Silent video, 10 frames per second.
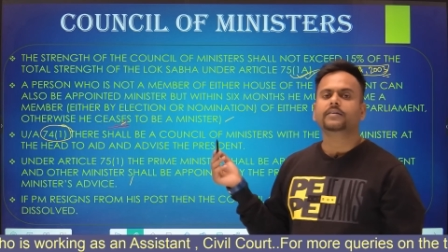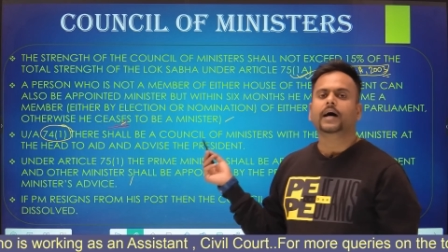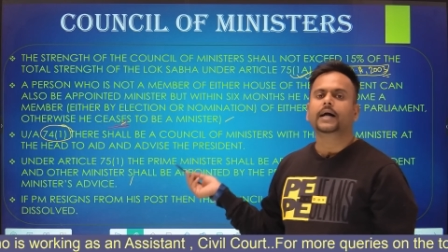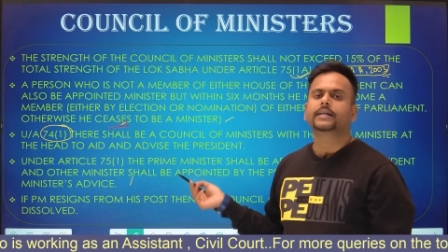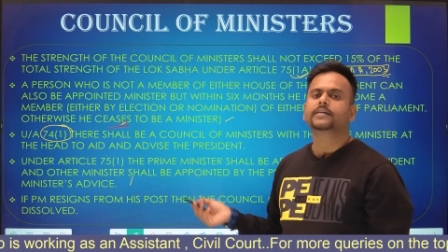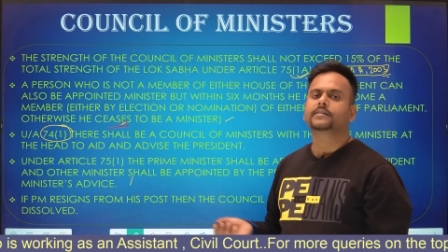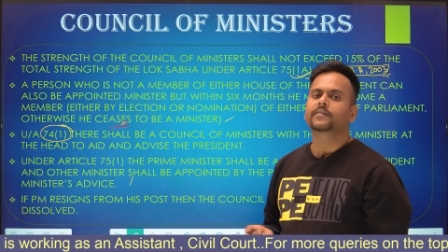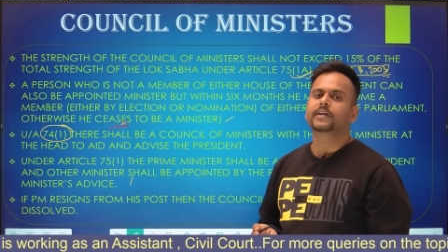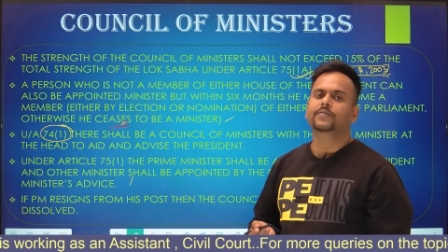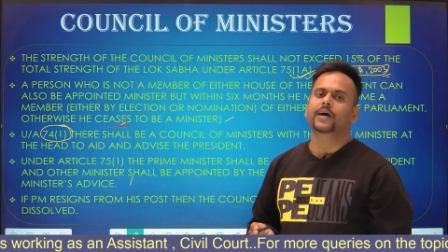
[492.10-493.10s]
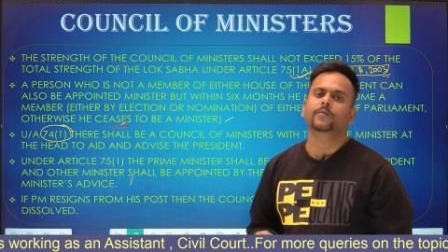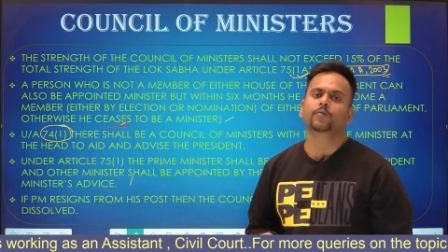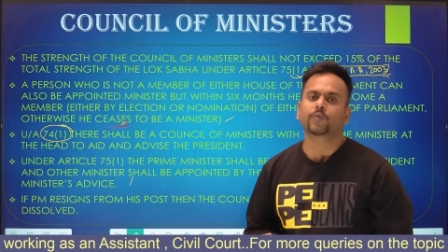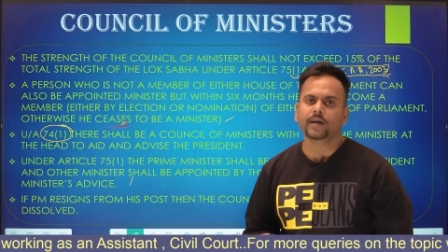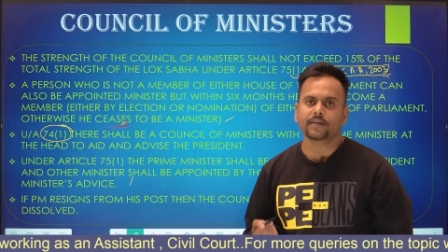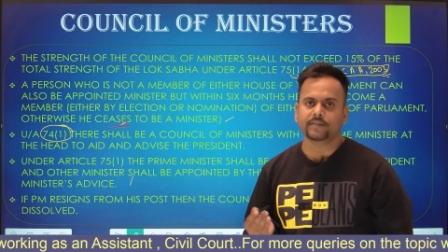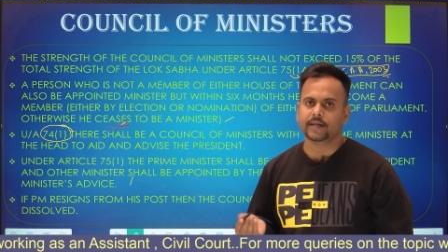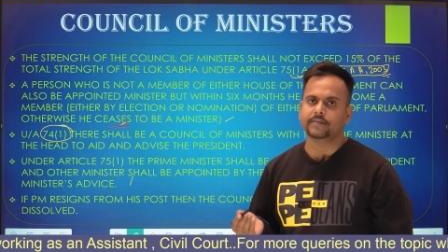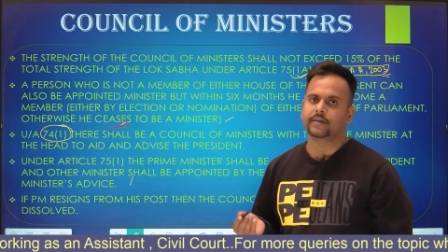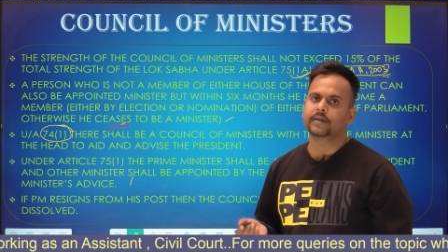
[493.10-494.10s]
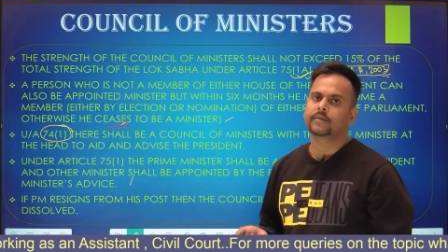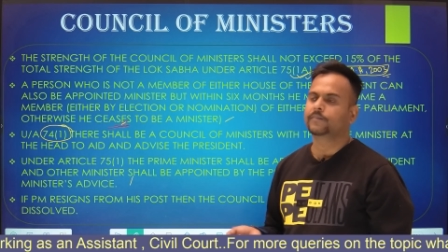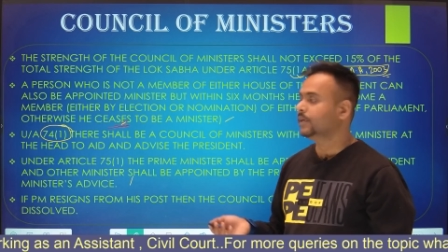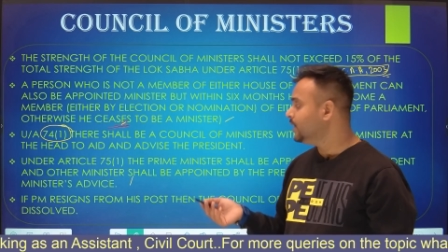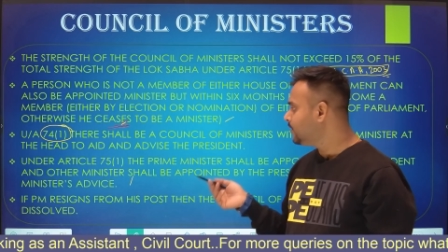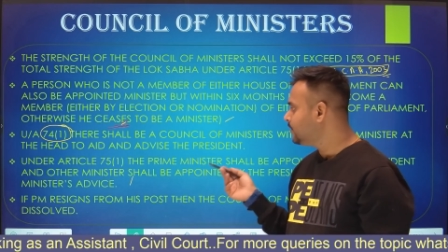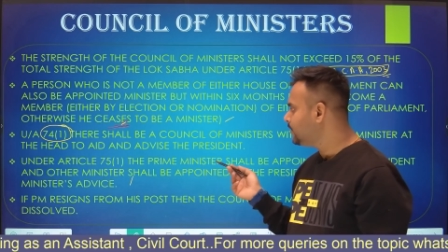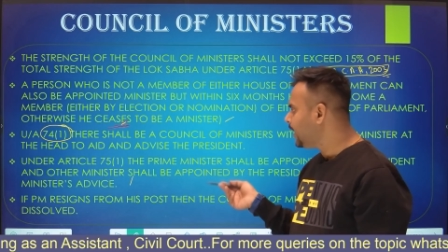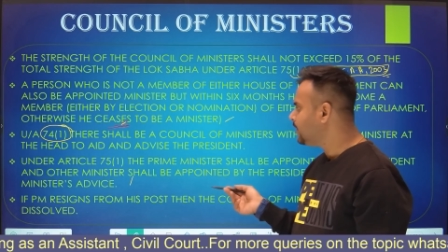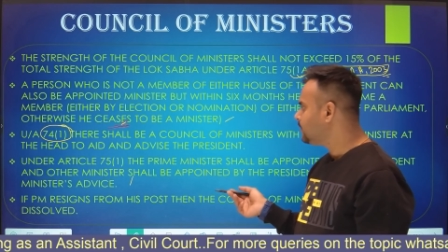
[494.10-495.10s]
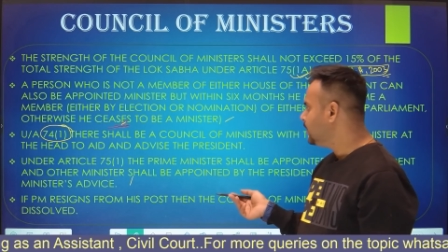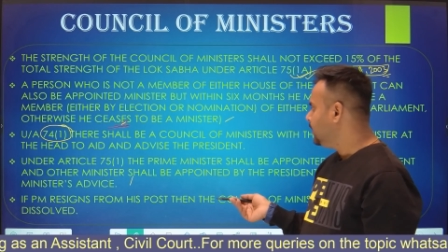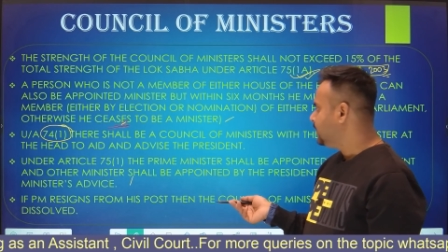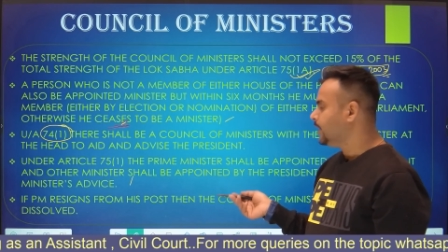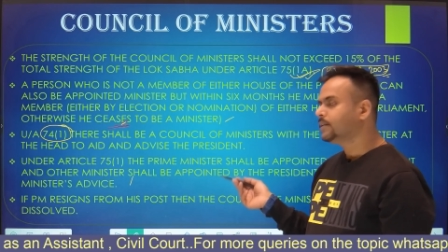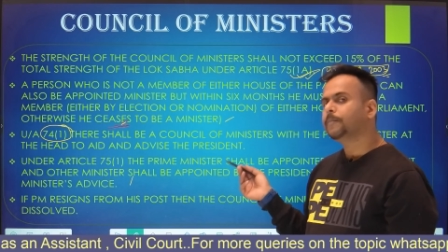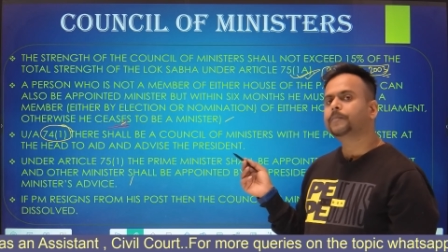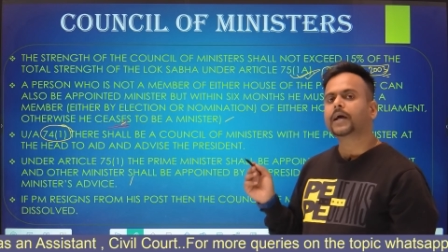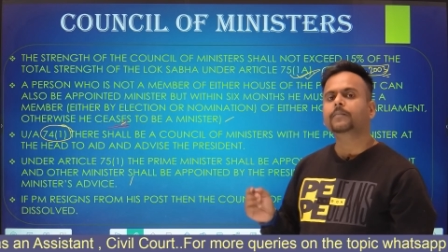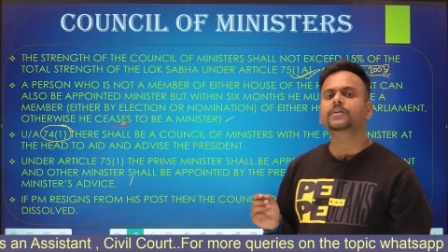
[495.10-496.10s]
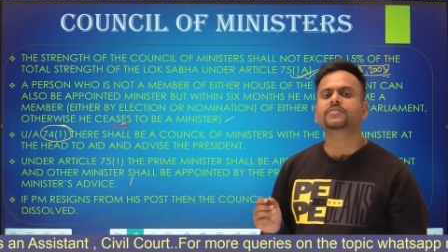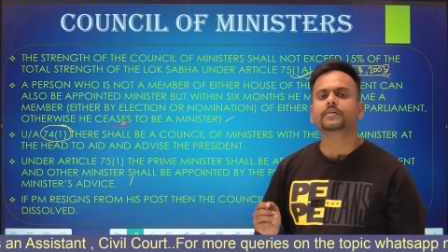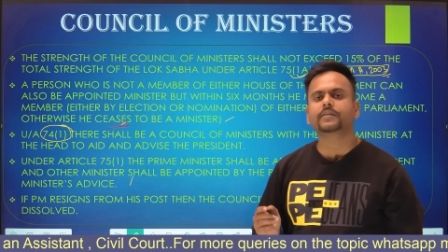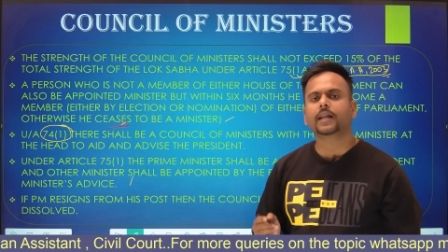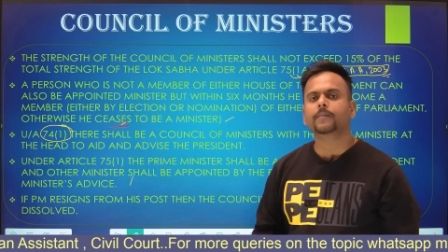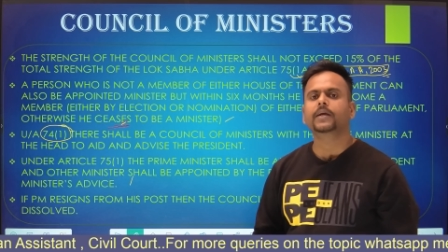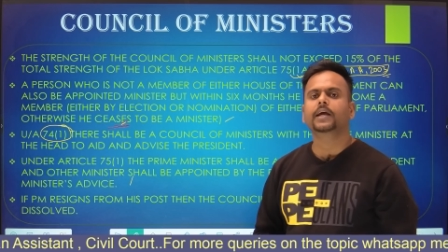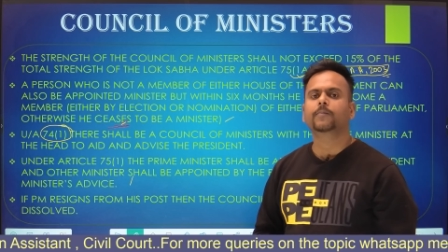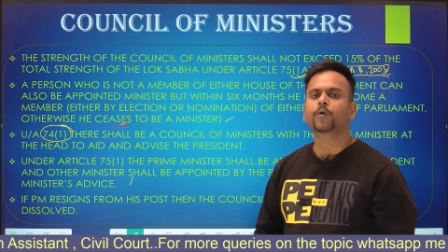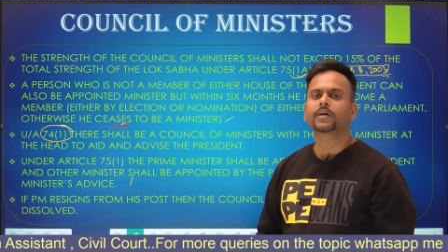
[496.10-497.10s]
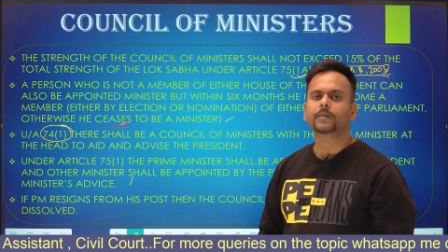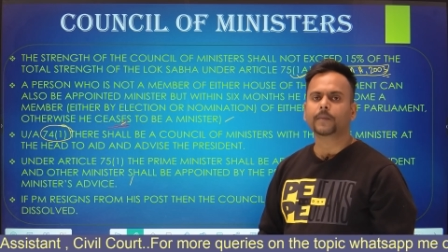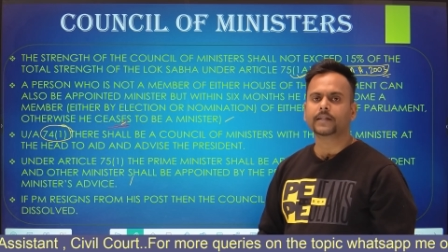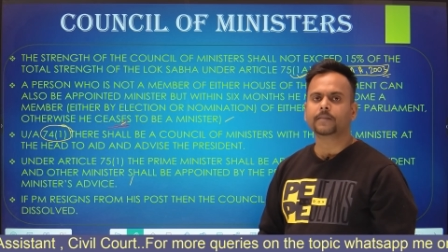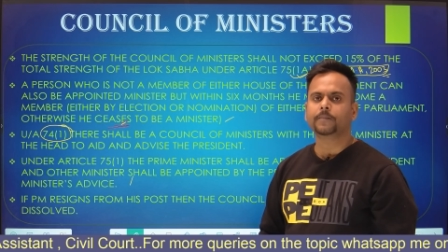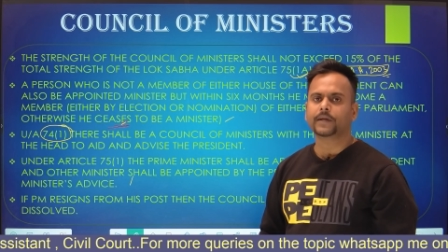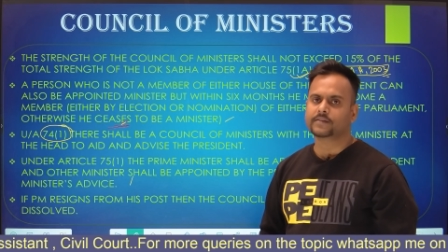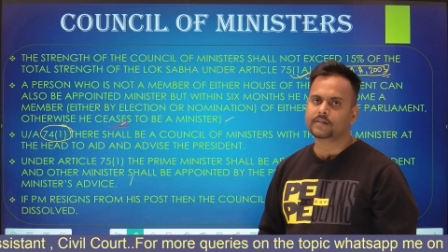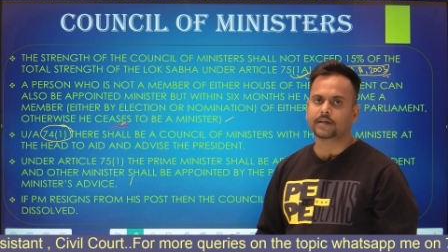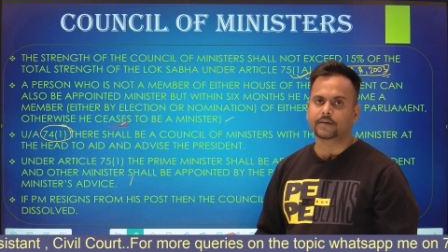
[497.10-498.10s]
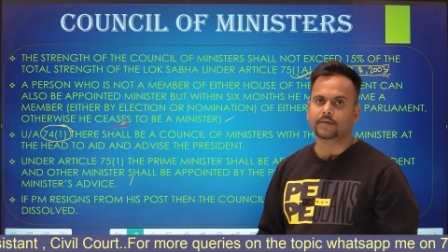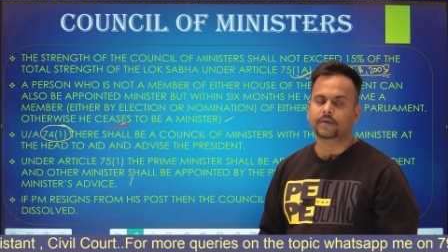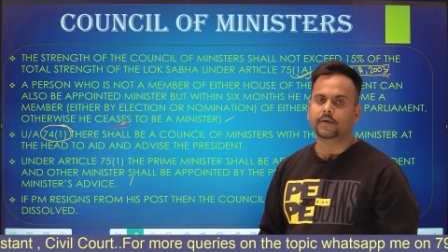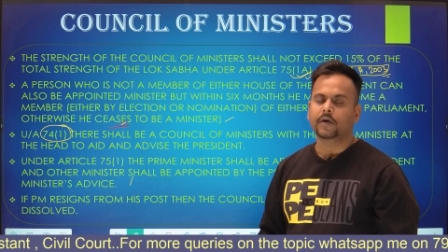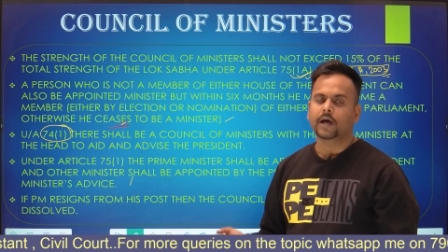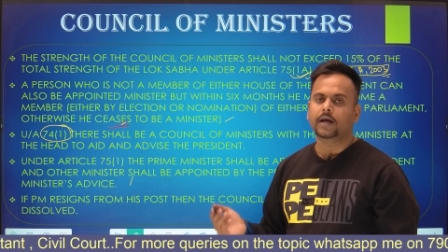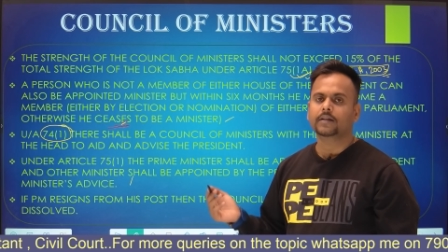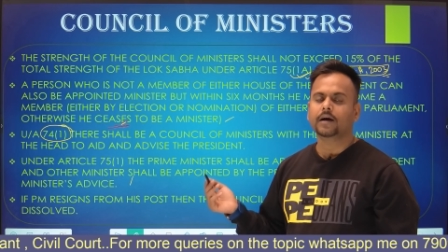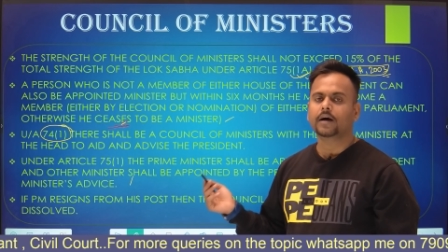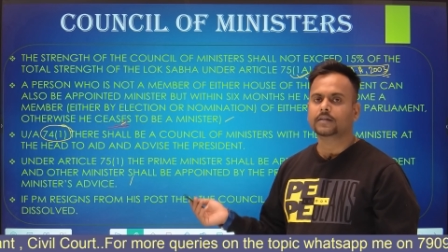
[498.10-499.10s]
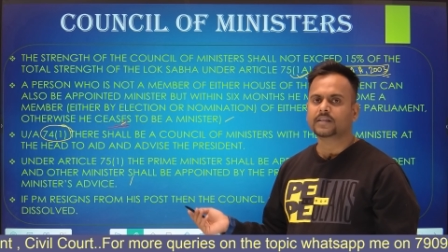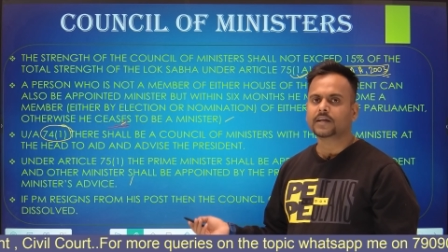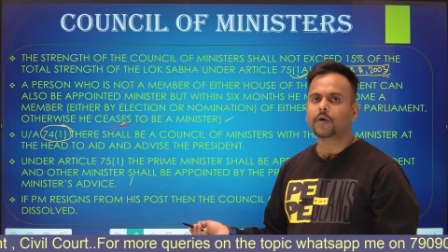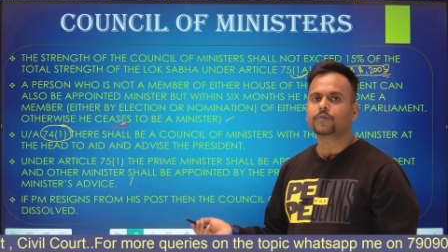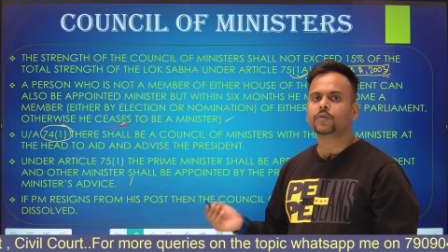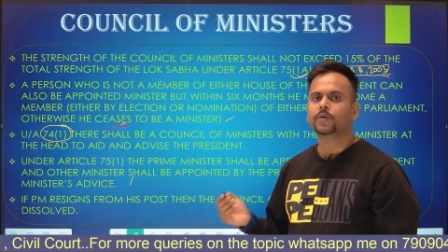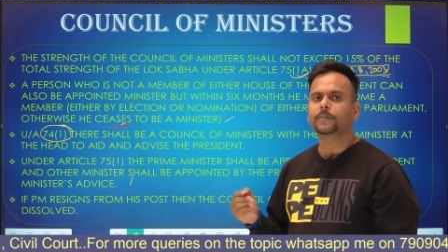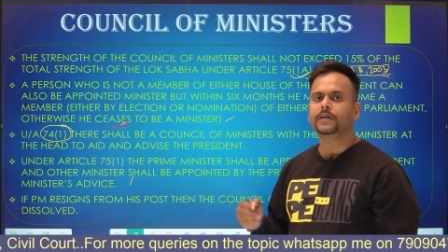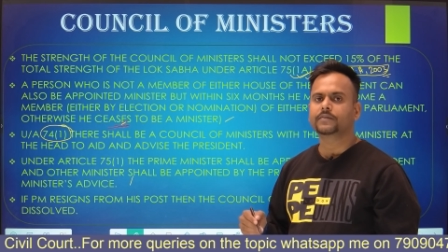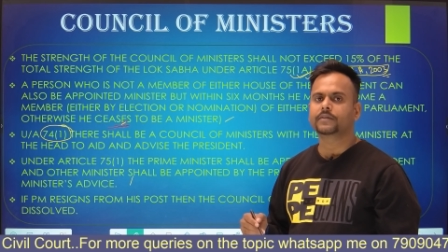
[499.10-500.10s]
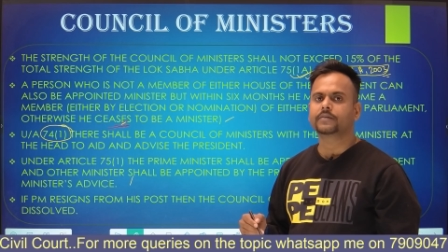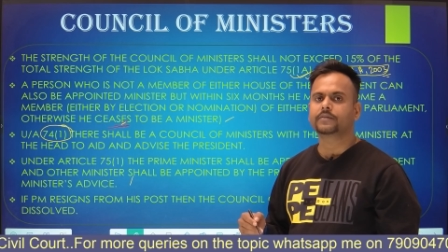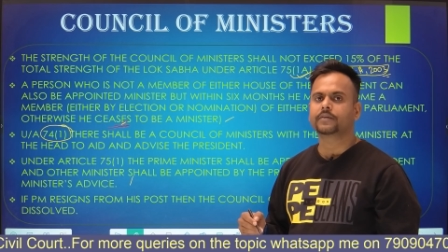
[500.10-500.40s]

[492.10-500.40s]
Article 75(1) says. It says that the Prime Minister shall be appointed by the President and the other Council of Ministers